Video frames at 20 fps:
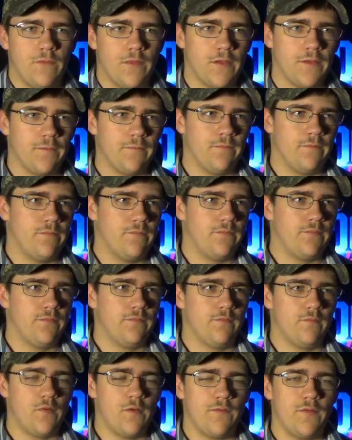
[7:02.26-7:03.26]
the
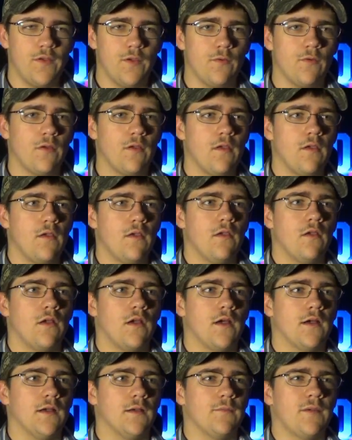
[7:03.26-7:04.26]
review.
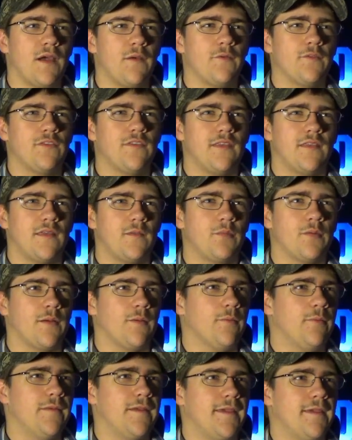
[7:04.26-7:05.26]
I would say I'd
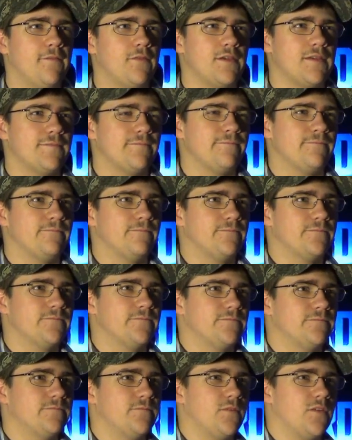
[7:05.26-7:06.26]
probably give it
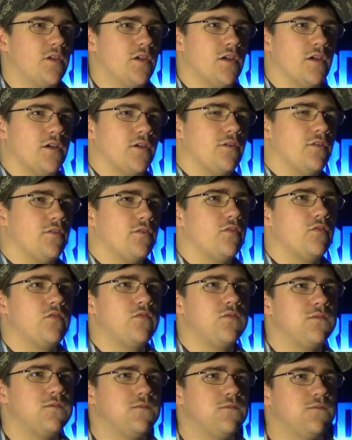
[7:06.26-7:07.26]

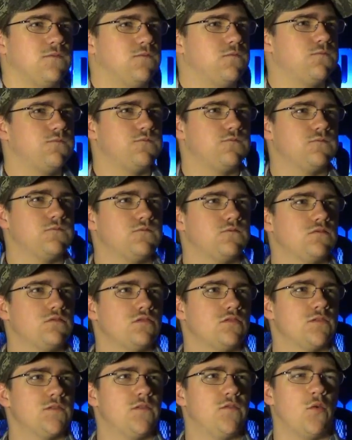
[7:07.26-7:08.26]

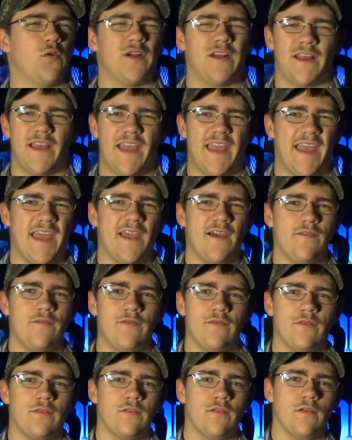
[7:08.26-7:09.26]

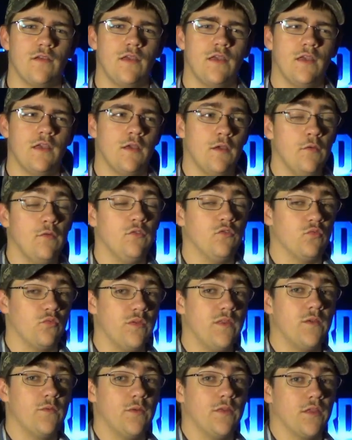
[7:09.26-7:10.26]
4.5. It was
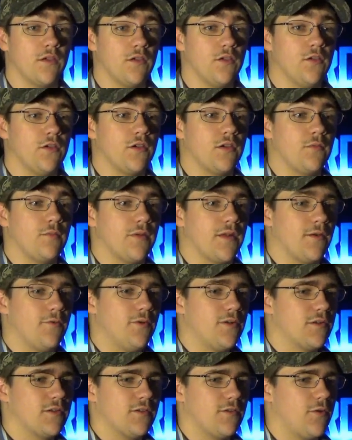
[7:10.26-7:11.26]
really, really good, but I
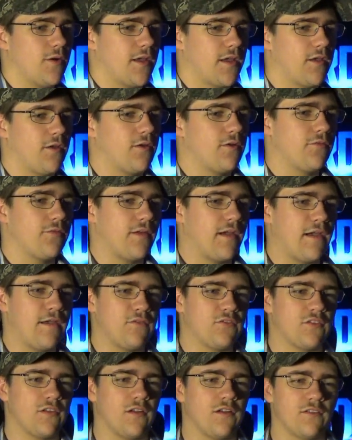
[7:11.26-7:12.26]
wouldn't quite go to
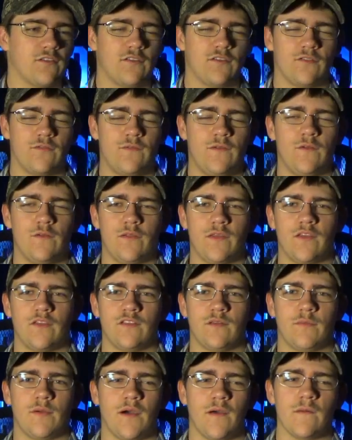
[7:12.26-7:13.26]
5 stars. There's a few
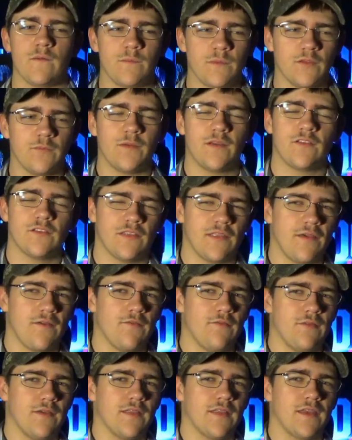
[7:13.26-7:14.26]
things that bothered me, especially
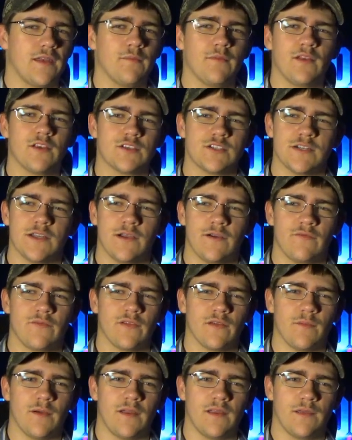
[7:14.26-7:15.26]
that villain. I'm not sure how I
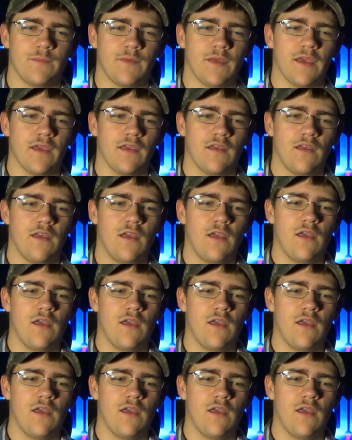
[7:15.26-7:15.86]
feel about him yet.